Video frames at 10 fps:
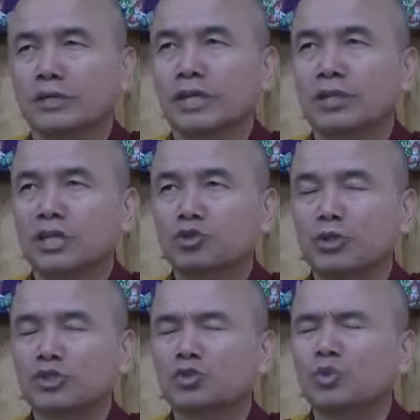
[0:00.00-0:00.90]
The next
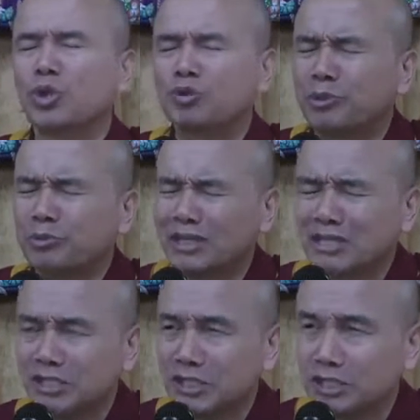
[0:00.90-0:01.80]
question is, what do you mean by
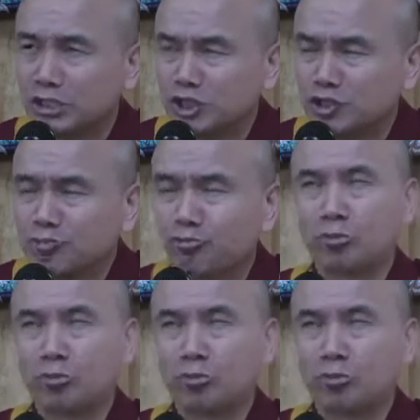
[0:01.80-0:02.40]
lineage?